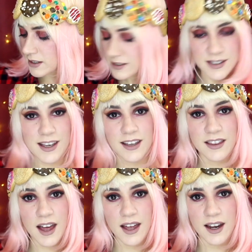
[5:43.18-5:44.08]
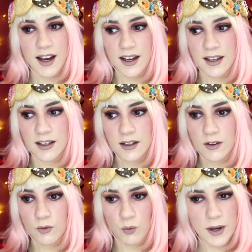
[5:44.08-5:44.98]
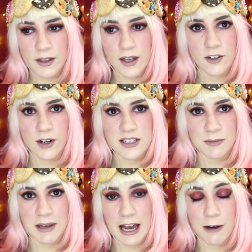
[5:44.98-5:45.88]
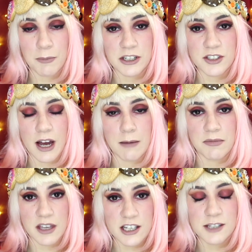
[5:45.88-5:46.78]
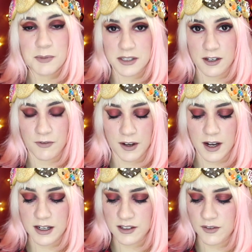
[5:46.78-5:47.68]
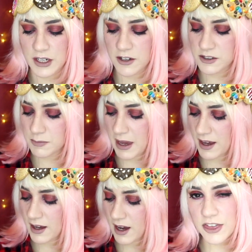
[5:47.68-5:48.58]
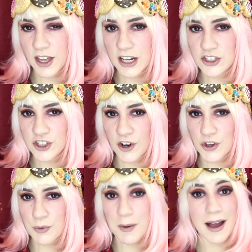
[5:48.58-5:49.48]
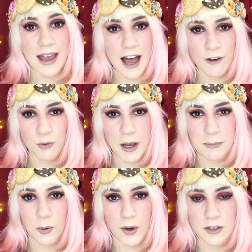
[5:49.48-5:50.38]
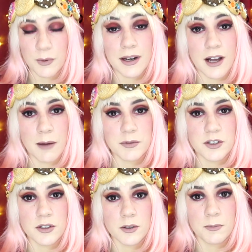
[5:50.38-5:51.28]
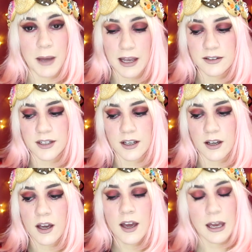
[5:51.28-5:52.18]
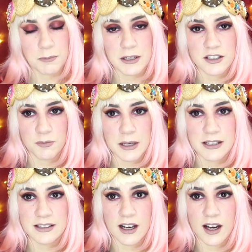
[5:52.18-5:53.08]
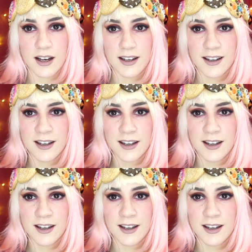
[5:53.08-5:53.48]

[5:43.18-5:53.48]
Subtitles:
seeing that I really underestimate how much time these specific kinds of videos make, I thought I'd show you my halfway point when it comes to painting a piece of pizza.